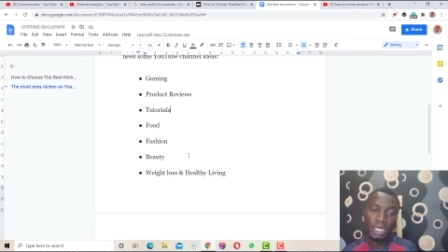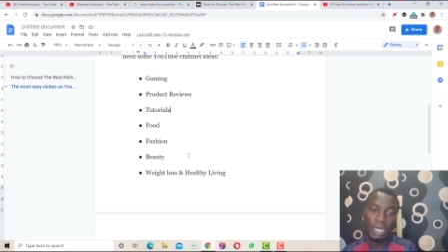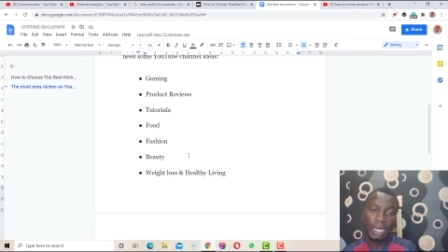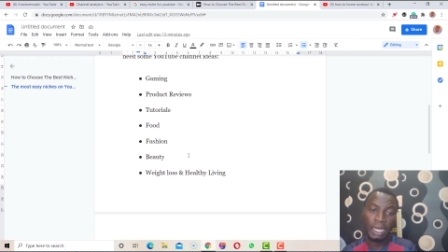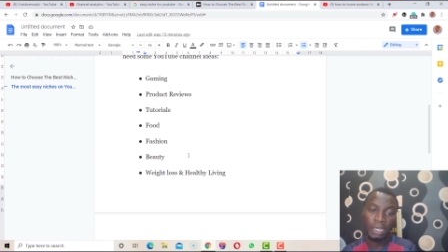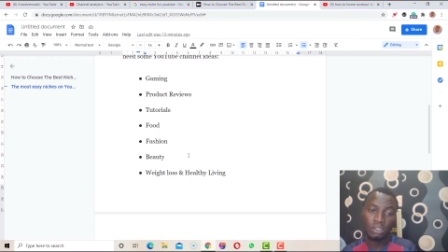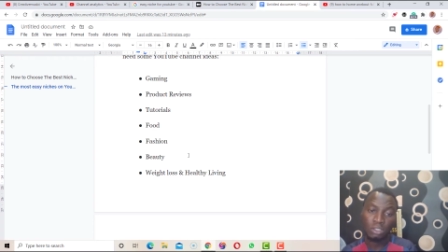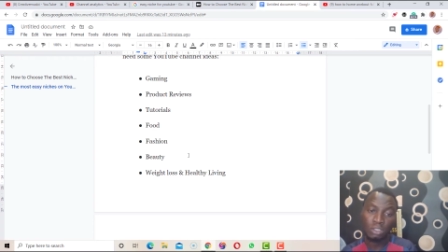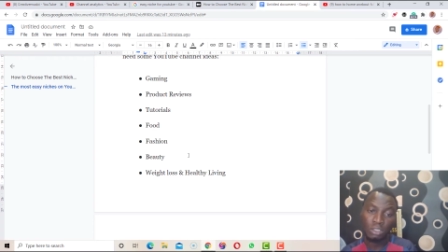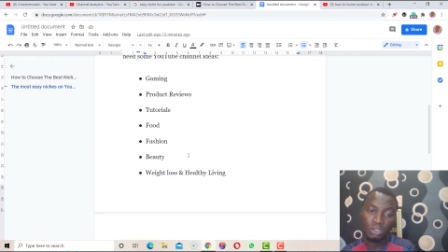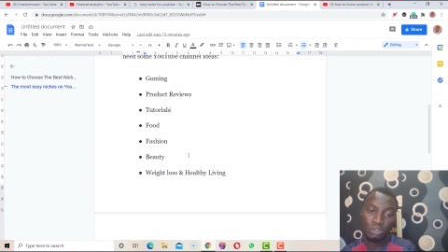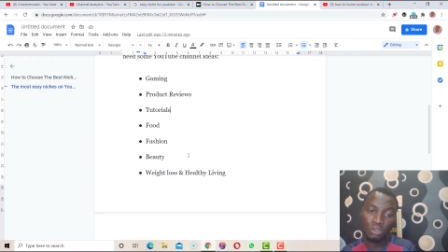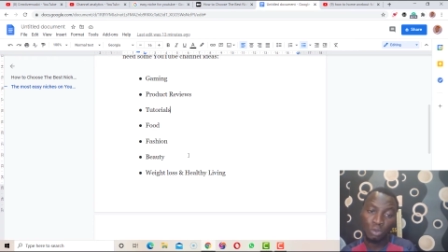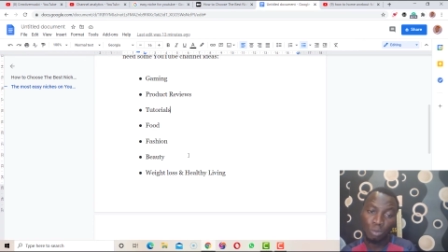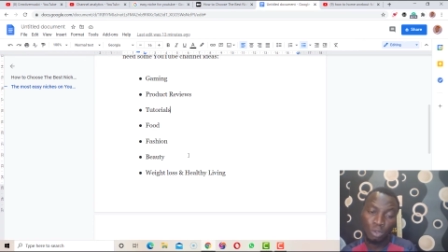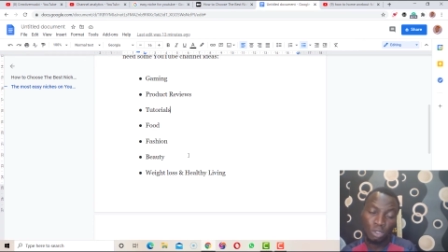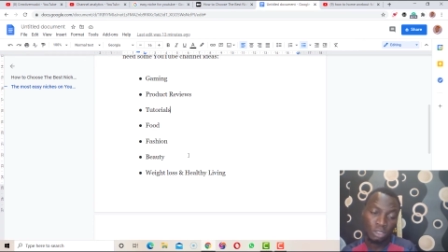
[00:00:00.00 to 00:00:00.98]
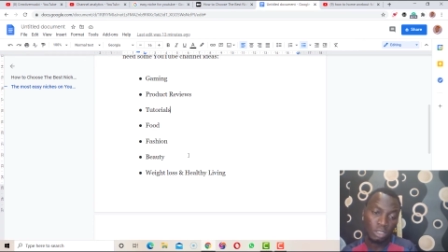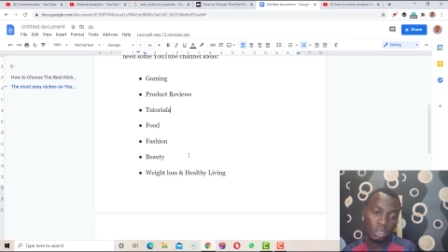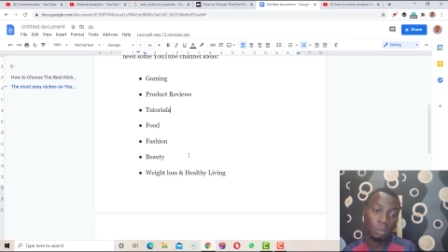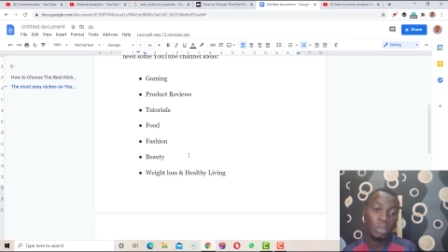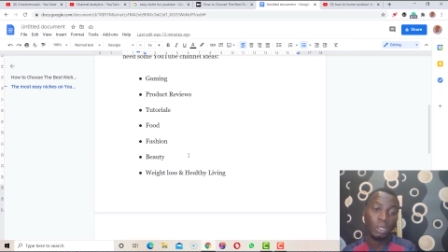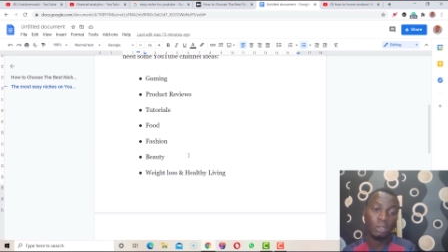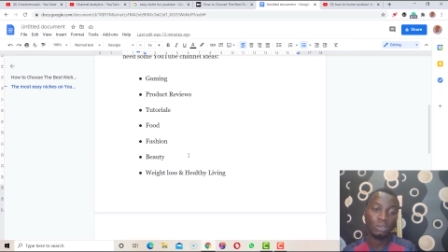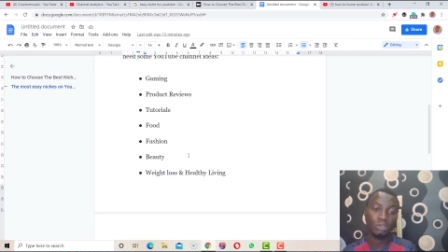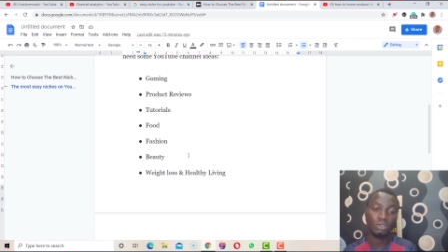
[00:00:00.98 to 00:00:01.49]
I actually know much
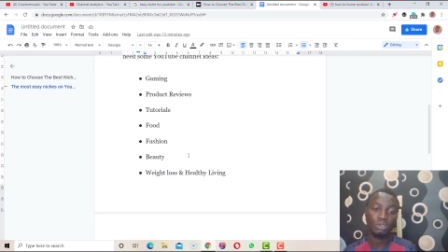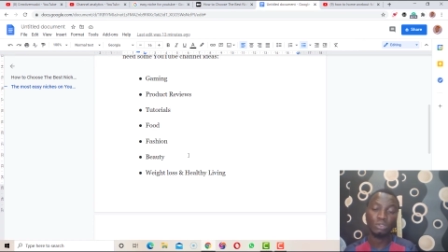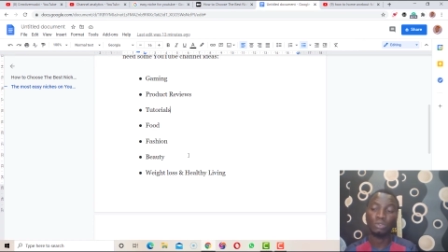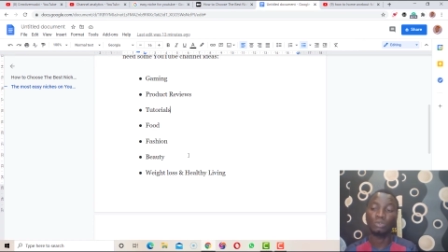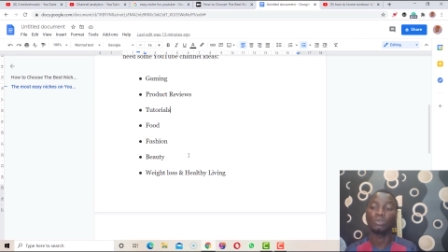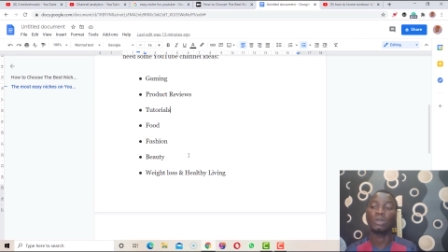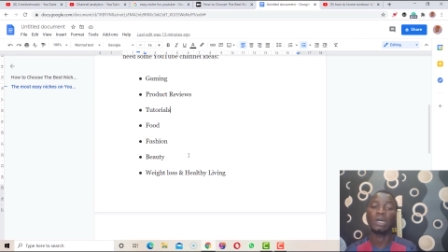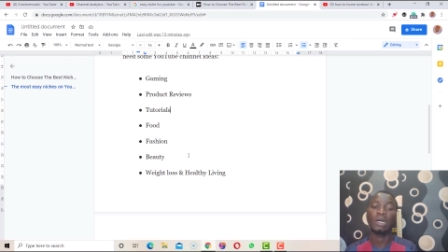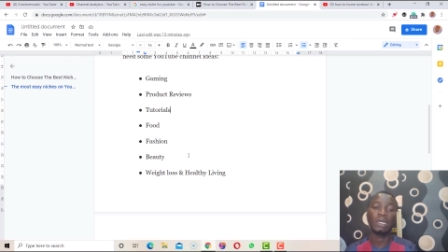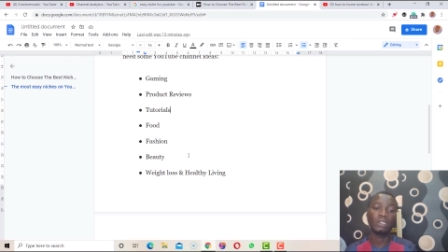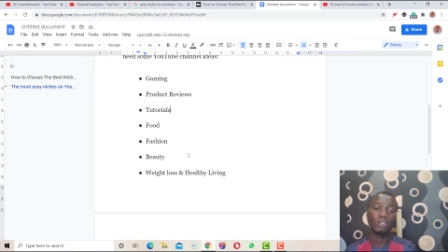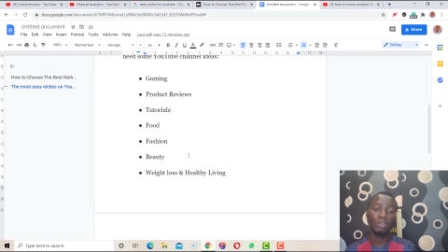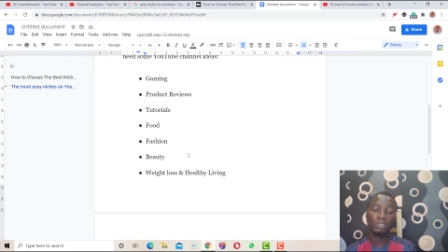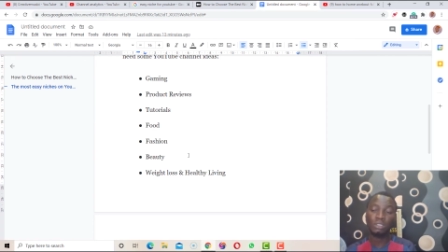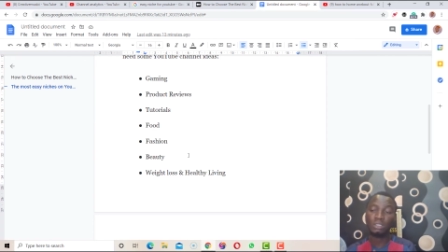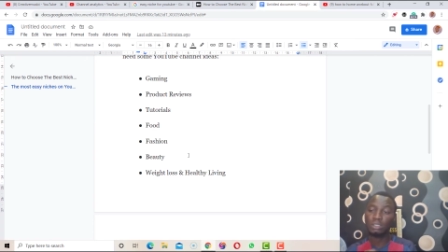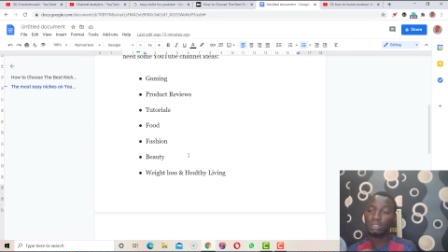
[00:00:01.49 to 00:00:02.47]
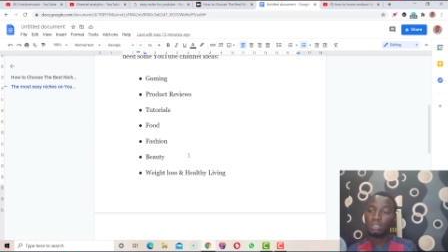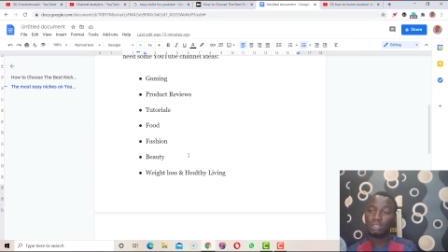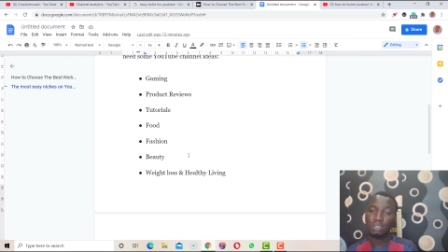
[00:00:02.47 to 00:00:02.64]
about. So I just